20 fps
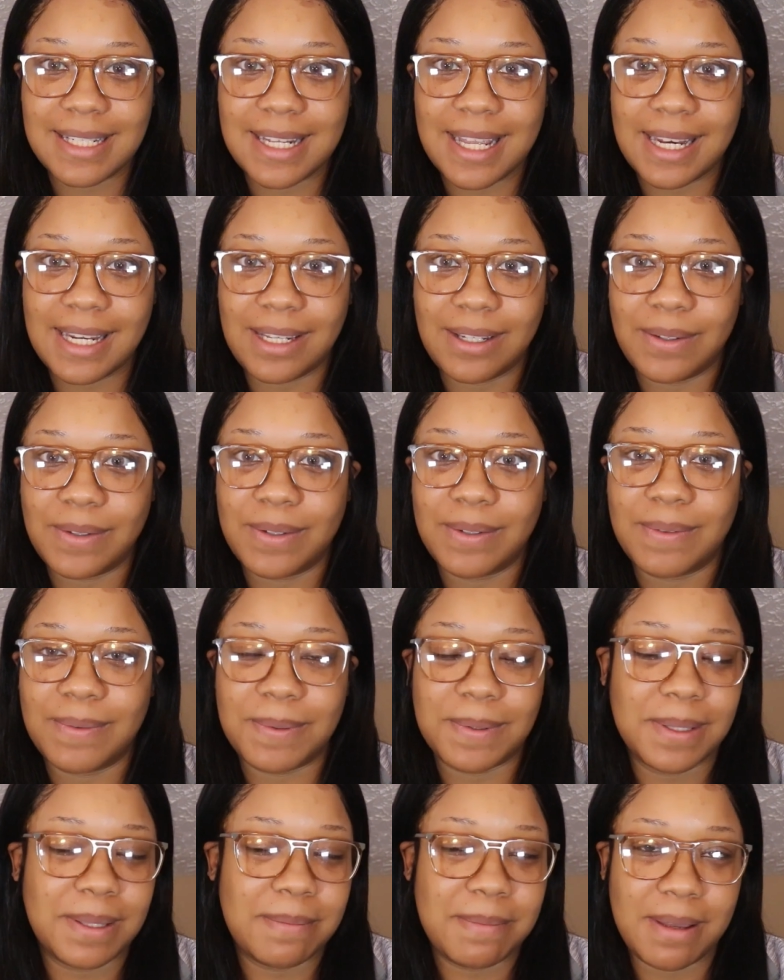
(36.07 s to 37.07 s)
exciting news
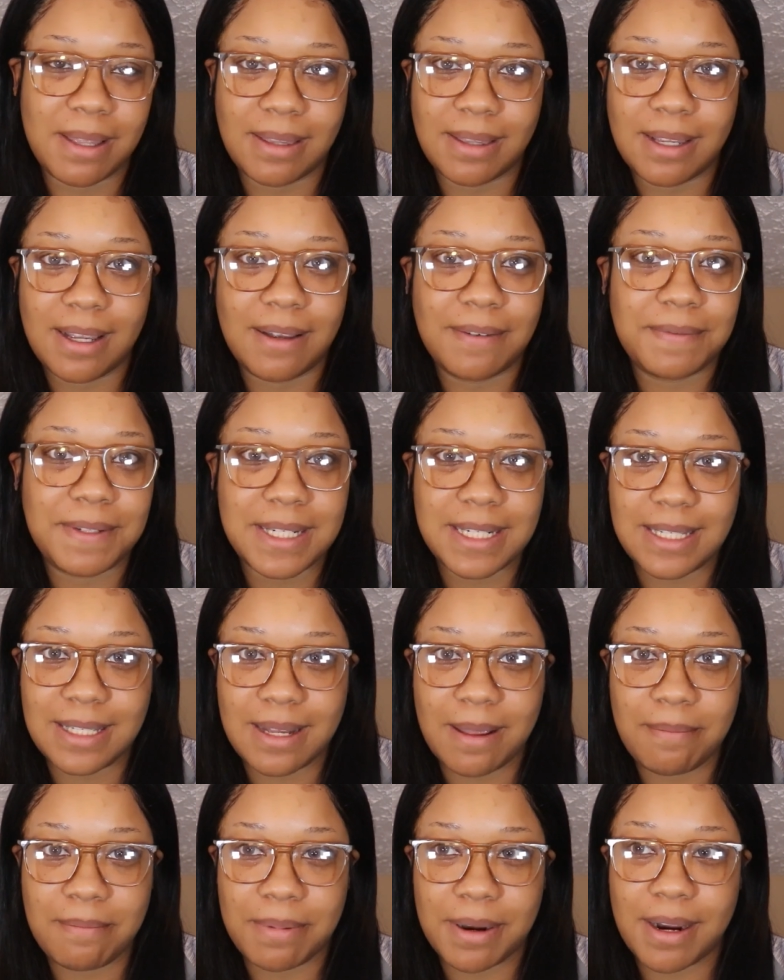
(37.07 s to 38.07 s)
for the month of
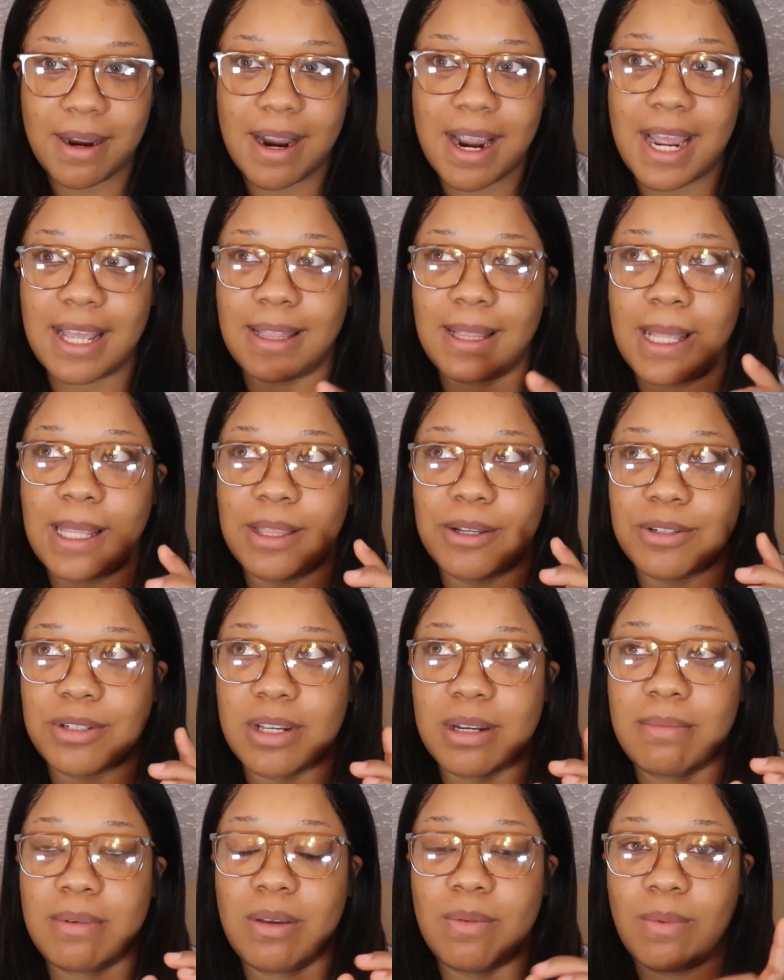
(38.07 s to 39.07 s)
December. I think there's
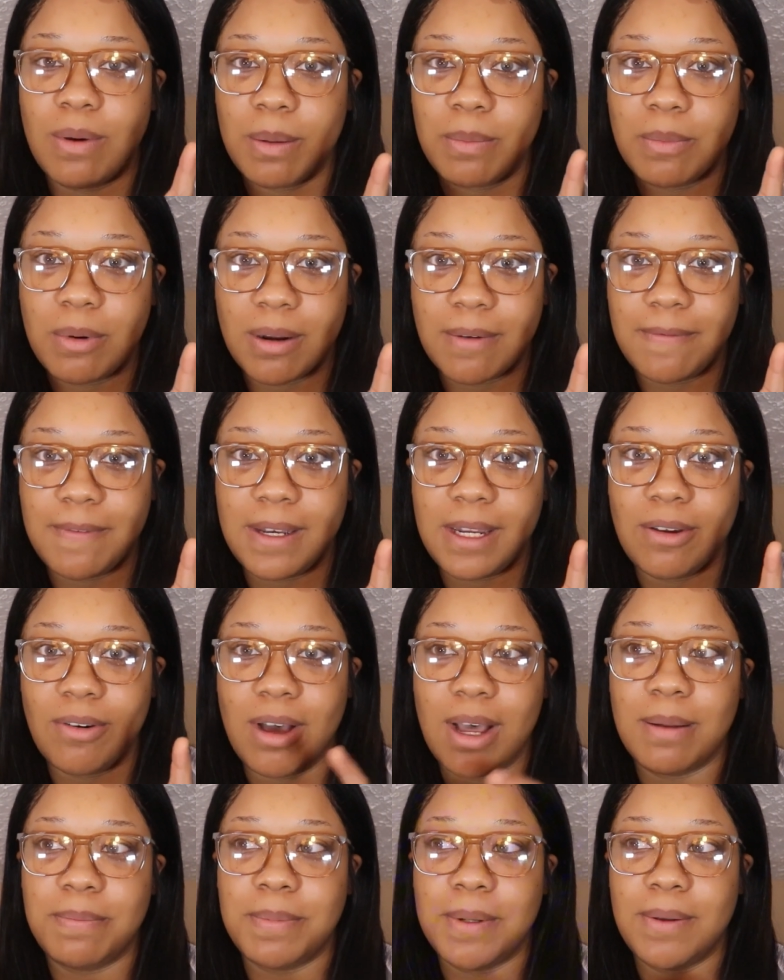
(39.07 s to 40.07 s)
gonna be one more video
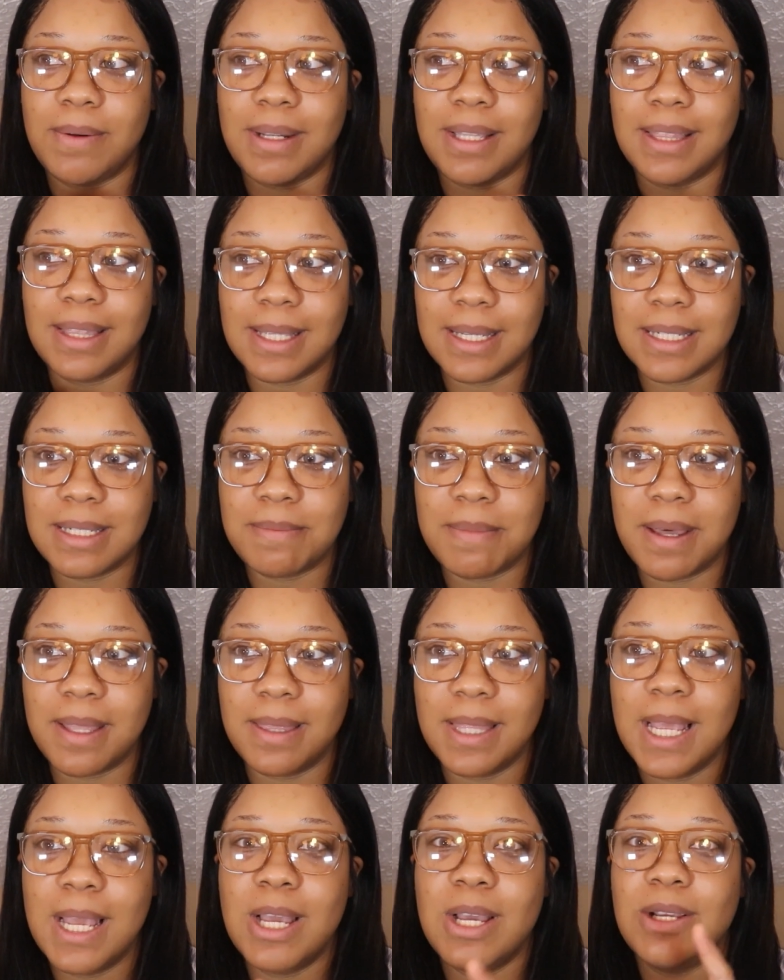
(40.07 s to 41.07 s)
uploaded this
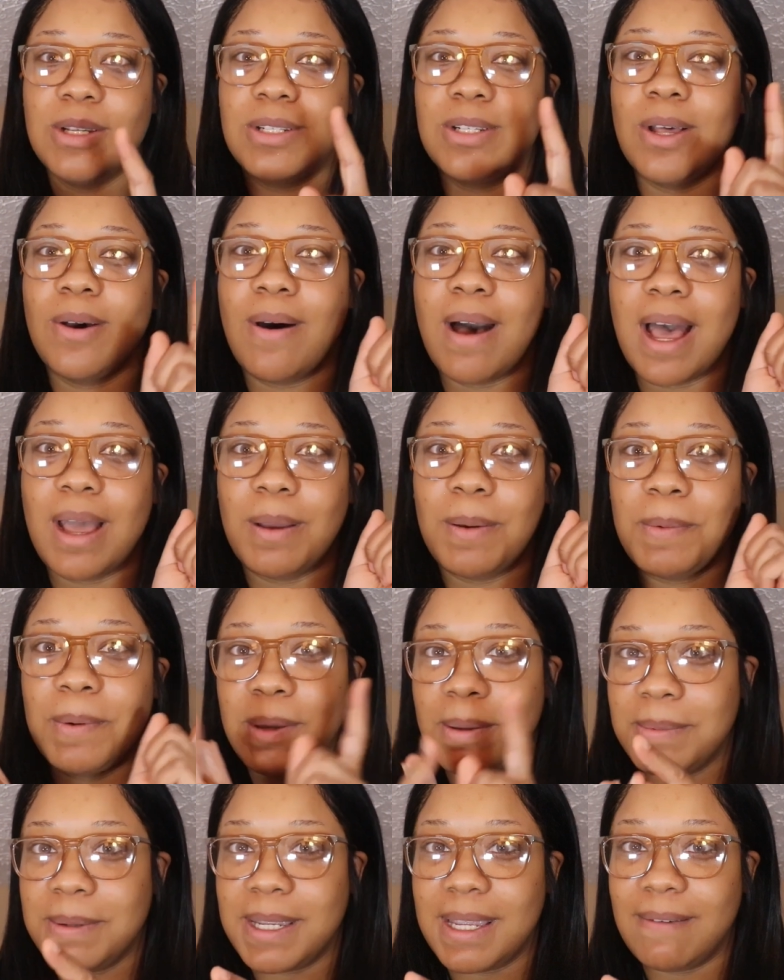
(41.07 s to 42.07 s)
month, so I
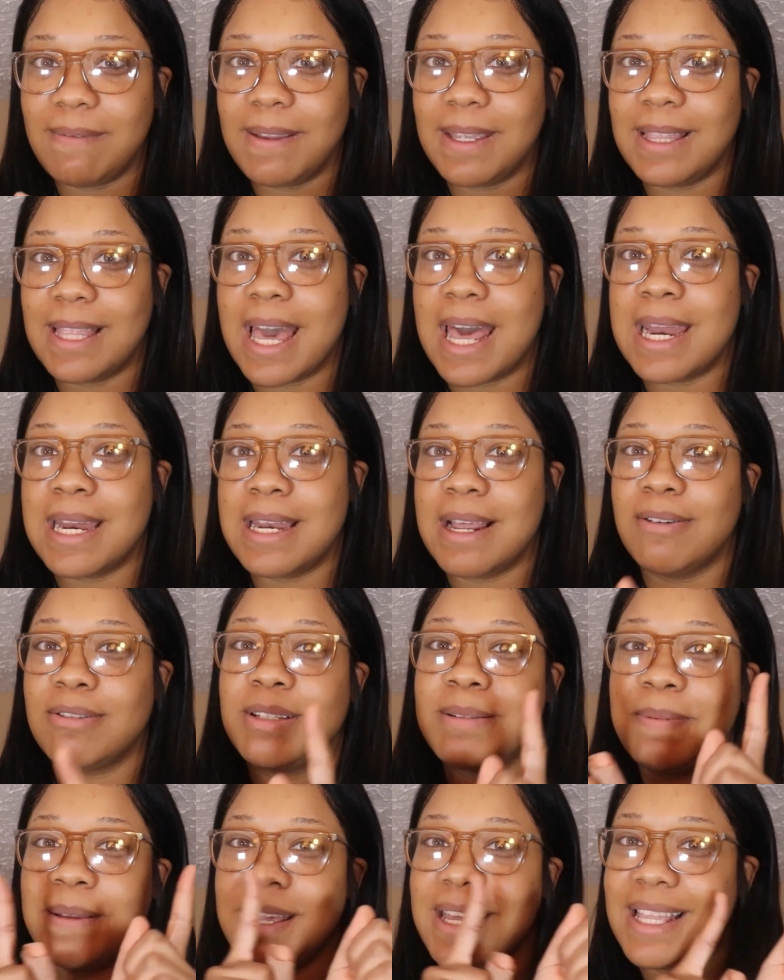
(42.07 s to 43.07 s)
will be giving that
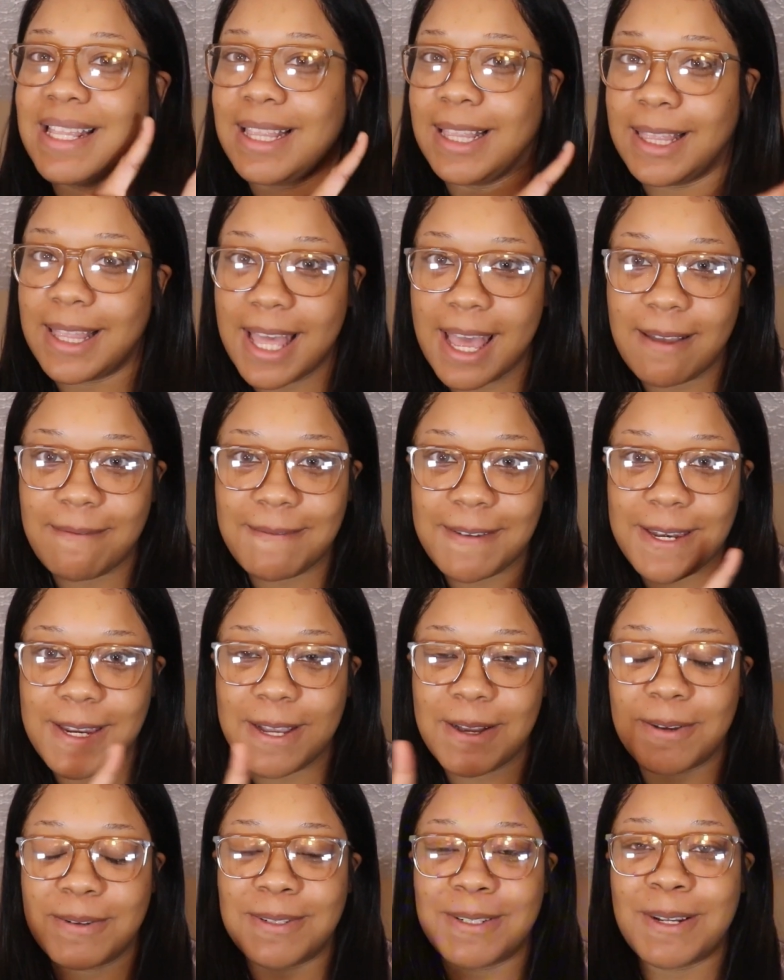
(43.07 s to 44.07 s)
announcement in that
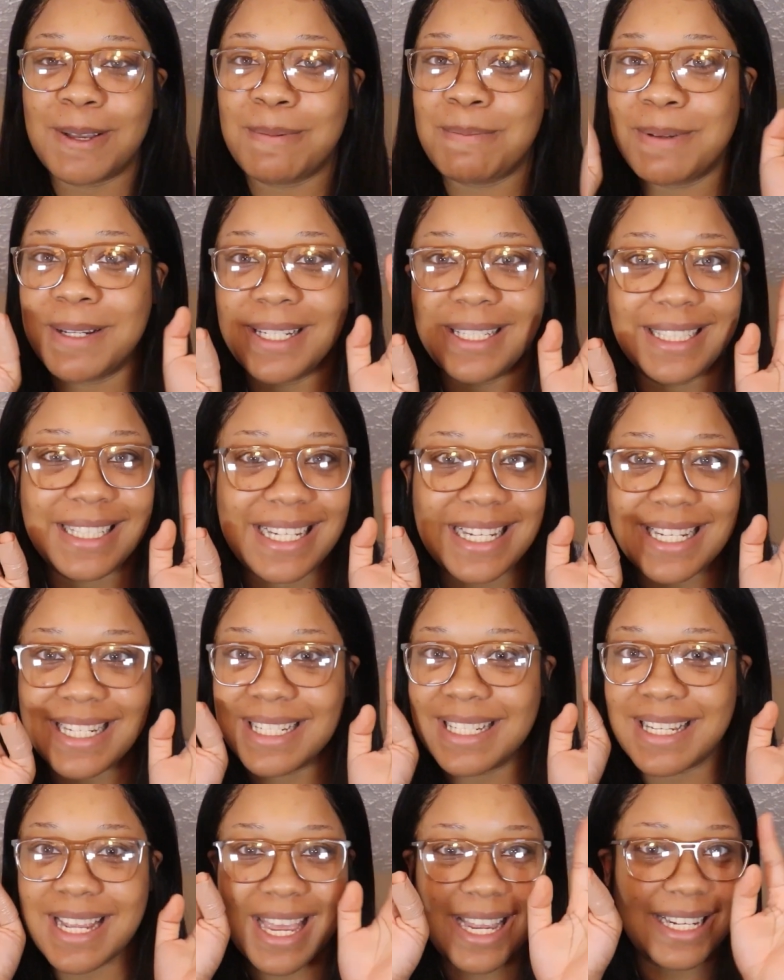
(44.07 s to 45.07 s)
video, so
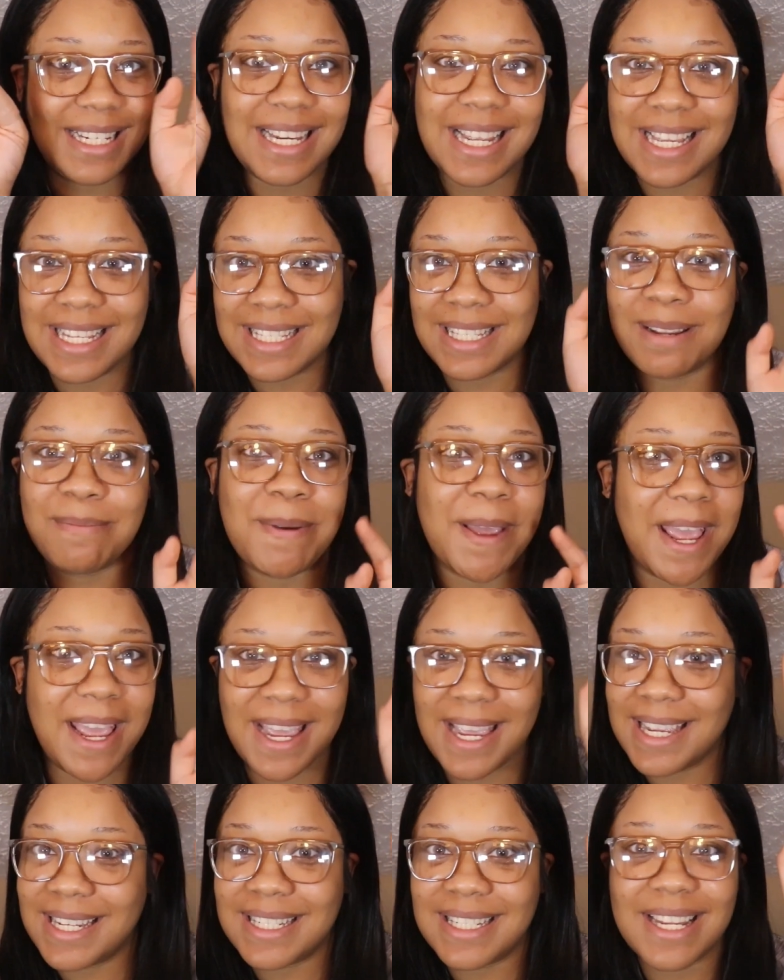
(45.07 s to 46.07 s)
please
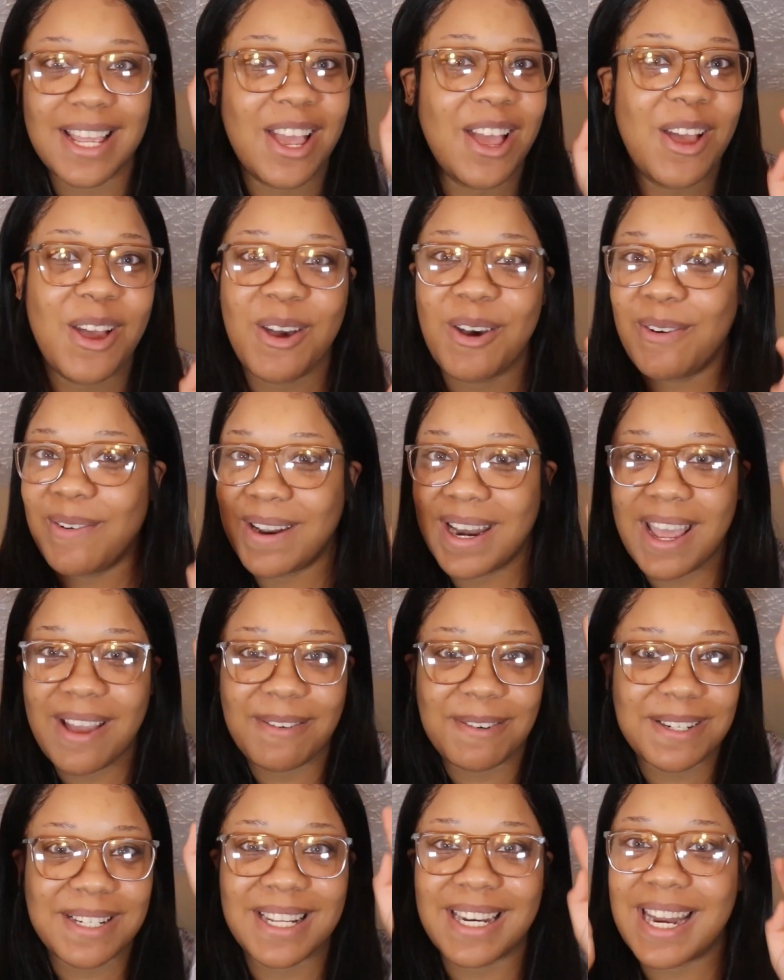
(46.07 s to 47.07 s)
anticipate
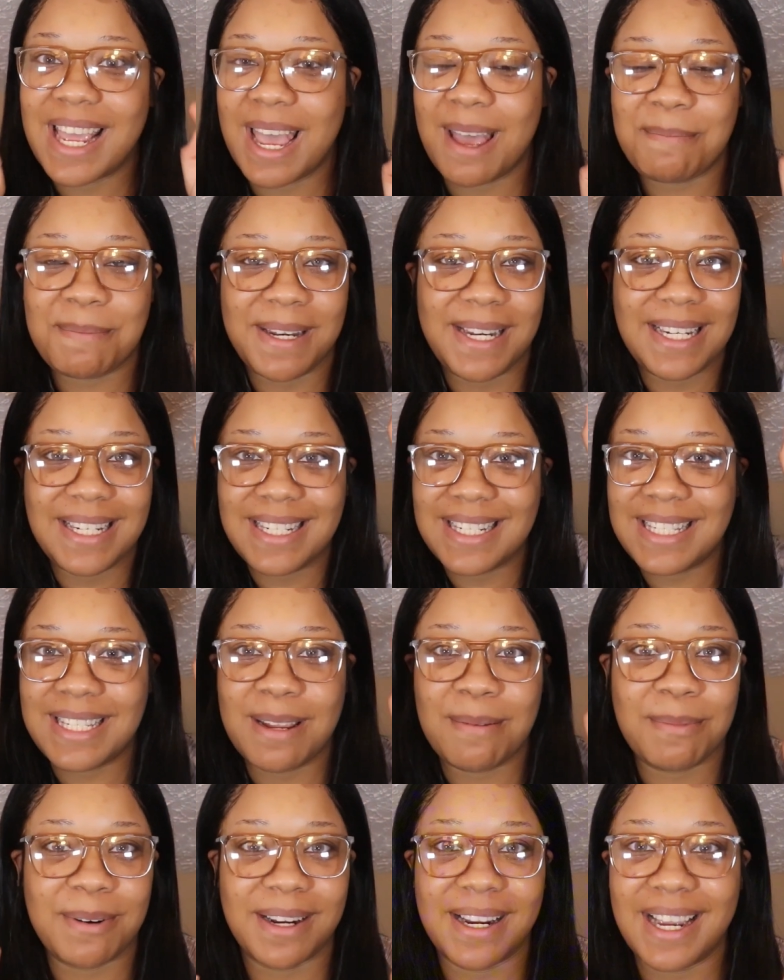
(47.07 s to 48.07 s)
whatever's gonna happen in
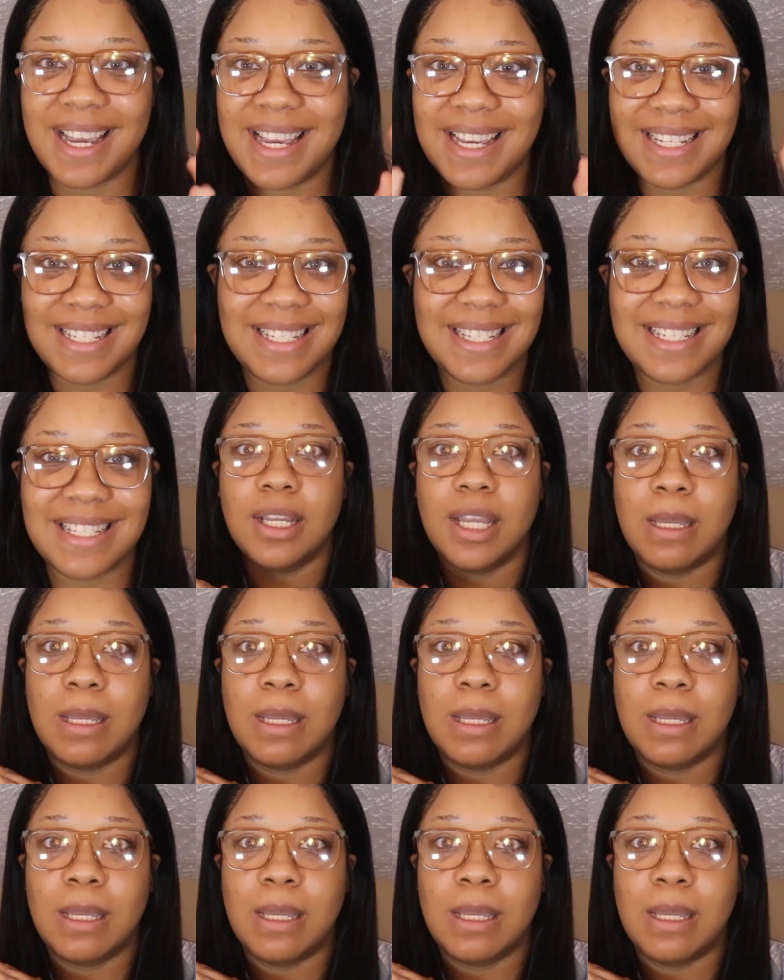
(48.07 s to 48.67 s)
December, guys.